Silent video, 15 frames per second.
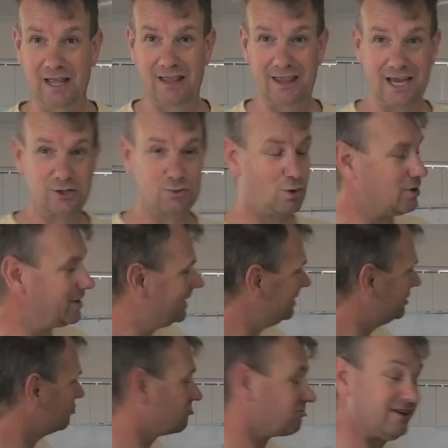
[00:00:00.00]
That's why
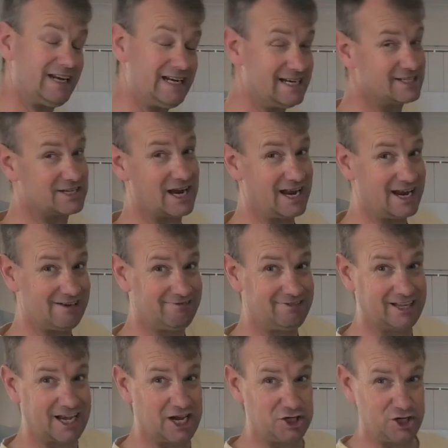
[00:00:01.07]
Heather Green is here in
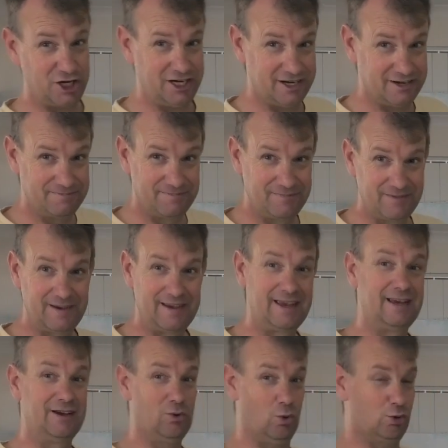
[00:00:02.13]
the kitchen,
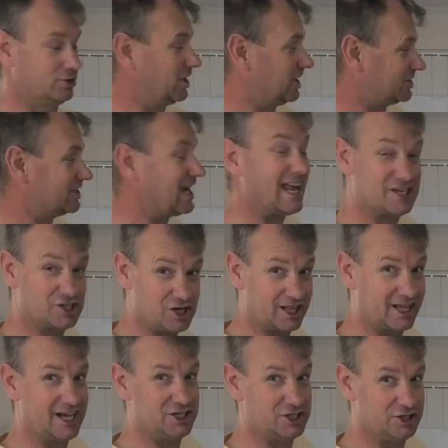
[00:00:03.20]
or just next to the
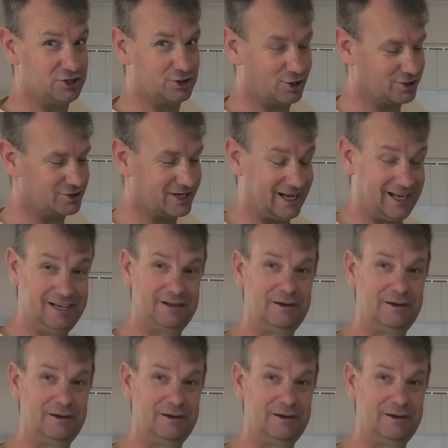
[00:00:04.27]
kitchen, should I say.